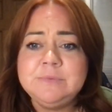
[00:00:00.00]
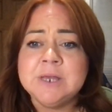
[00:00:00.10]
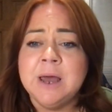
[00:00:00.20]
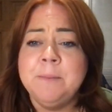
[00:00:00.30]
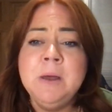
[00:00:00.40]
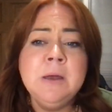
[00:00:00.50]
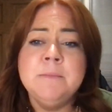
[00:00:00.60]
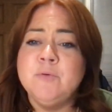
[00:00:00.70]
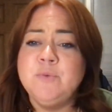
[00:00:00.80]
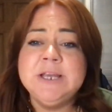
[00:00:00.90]

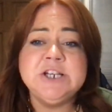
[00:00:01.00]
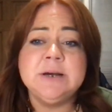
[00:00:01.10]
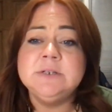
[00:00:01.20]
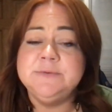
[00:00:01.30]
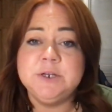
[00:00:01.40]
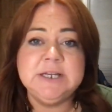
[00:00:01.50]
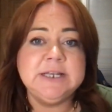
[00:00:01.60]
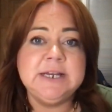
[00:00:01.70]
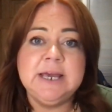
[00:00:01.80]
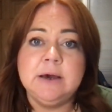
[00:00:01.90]
But reach out if you need
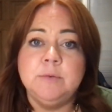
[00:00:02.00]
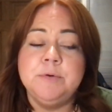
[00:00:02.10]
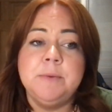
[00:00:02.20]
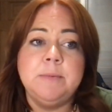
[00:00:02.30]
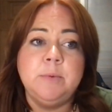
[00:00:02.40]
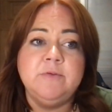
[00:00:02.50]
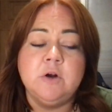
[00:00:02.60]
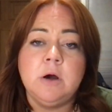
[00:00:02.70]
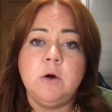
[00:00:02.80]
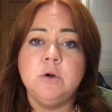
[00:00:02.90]
any help. Remember, we've got
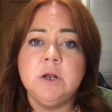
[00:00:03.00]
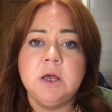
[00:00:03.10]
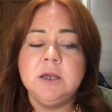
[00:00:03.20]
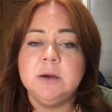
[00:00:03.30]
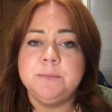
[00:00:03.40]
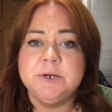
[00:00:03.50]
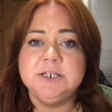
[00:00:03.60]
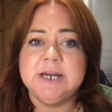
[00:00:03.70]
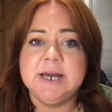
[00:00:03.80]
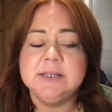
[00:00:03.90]
our online cuppa and
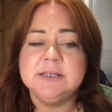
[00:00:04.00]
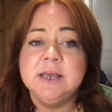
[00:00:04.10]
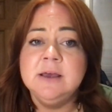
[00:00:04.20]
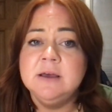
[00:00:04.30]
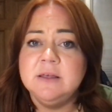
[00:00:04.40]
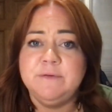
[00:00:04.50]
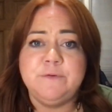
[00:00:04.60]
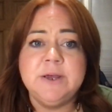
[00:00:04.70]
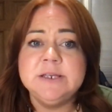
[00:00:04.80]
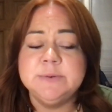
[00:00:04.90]
chats. They're
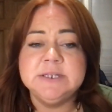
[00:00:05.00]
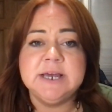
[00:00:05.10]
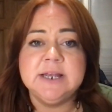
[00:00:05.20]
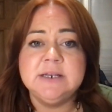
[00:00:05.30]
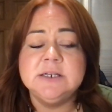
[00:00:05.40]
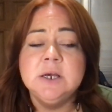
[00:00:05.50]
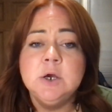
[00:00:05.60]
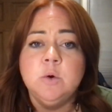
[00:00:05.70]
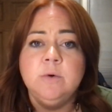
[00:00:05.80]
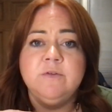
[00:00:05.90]
free to attend.
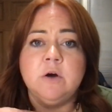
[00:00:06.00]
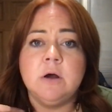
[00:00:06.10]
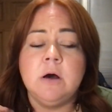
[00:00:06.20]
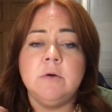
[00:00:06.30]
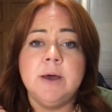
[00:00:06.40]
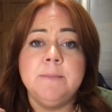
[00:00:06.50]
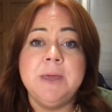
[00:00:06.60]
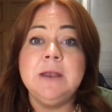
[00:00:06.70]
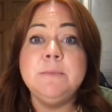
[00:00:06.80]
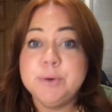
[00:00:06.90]
We've got our
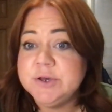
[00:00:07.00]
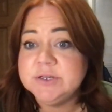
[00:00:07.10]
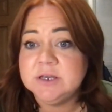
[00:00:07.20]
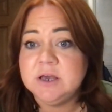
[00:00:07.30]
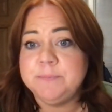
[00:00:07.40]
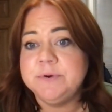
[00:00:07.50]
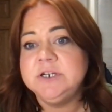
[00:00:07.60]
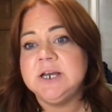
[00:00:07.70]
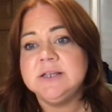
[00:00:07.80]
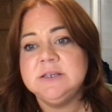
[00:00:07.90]
in-person cuppa and
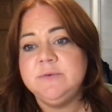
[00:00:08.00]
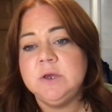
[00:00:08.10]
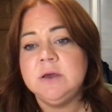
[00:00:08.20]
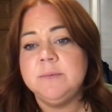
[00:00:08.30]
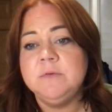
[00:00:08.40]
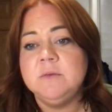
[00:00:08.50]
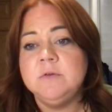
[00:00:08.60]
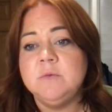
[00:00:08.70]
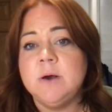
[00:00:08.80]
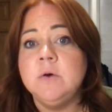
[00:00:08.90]
chats if you can come to them
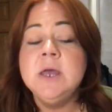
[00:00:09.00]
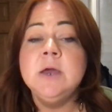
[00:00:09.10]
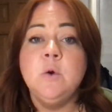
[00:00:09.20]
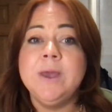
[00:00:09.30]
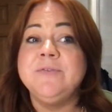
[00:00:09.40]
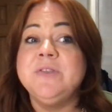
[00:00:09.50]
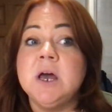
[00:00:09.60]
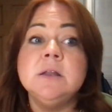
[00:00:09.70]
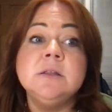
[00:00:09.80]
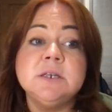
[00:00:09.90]
as well. We have
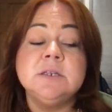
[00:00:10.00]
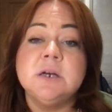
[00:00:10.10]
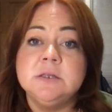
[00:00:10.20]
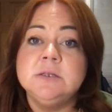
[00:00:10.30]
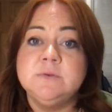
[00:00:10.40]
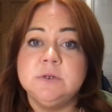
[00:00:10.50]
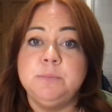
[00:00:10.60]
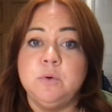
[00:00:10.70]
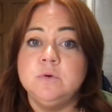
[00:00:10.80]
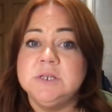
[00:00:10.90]
tons and tons of
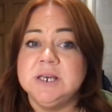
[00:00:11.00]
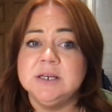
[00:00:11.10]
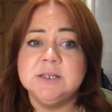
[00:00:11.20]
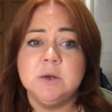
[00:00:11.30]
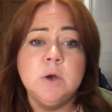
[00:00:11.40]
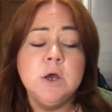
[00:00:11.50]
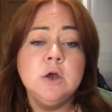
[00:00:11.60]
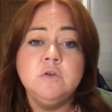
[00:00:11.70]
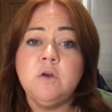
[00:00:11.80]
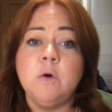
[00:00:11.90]
support here. So
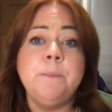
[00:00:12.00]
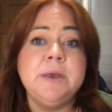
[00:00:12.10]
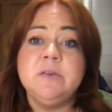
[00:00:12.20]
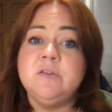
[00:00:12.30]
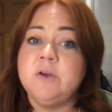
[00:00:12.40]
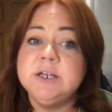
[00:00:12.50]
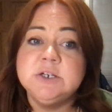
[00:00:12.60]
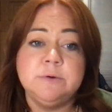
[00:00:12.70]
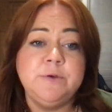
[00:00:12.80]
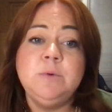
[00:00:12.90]
don't be a stranger.
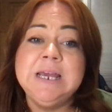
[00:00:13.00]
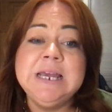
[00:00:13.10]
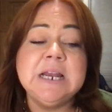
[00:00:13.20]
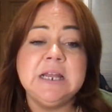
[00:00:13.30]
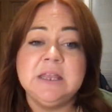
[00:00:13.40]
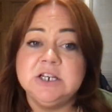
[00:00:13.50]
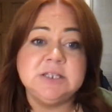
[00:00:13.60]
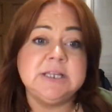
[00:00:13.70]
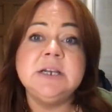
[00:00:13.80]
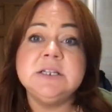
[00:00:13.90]
If you need anything, just
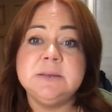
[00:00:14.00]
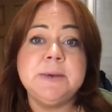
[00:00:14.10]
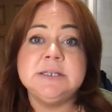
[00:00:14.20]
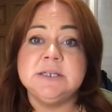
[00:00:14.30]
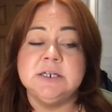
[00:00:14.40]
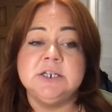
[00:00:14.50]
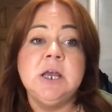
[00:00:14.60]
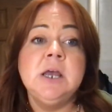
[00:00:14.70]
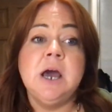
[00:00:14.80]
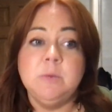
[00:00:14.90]
send us a message
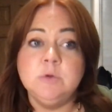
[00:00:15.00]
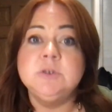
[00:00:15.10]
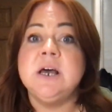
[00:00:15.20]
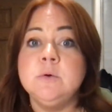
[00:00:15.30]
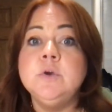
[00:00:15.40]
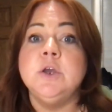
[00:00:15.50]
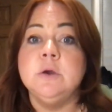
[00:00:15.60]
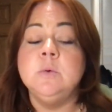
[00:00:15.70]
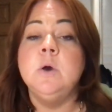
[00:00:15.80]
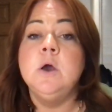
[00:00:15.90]
and we'll tell
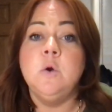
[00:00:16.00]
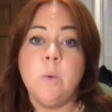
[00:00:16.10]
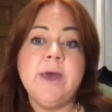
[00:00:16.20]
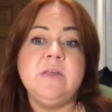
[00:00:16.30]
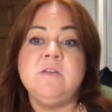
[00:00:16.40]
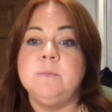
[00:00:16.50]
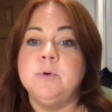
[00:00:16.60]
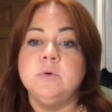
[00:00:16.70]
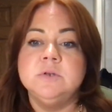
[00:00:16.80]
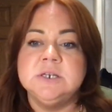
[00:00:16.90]
you where the
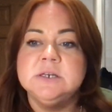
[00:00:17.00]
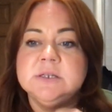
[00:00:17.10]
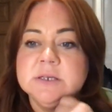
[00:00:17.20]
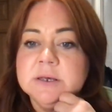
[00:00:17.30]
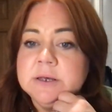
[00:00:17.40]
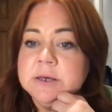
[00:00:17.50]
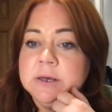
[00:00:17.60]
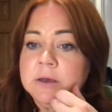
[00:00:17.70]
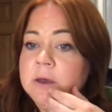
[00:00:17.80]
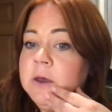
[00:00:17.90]
support is.
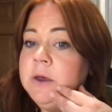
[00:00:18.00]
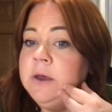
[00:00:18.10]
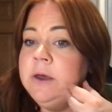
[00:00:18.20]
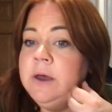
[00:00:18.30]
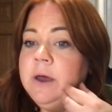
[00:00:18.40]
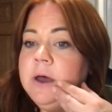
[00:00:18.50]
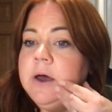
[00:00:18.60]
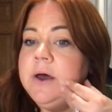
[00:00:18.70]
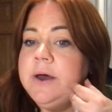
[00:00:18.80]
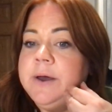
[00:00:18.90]

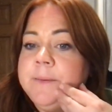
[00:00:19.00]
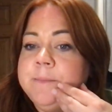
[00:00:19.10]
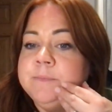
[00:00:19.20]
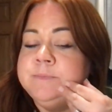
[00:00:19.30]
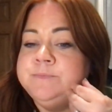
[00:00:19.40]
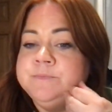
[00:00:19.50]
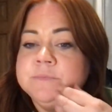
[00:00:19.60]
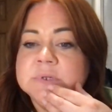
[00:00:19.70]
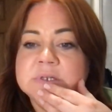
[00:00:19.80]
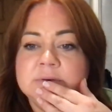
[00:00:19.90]

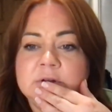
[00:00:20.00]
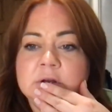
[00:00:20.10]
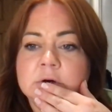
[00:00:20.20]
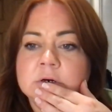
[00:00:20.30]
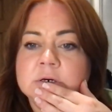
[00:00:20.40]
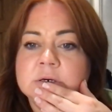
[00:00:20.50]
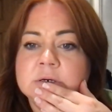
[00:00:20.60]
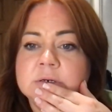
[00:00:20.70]
Let's have a look.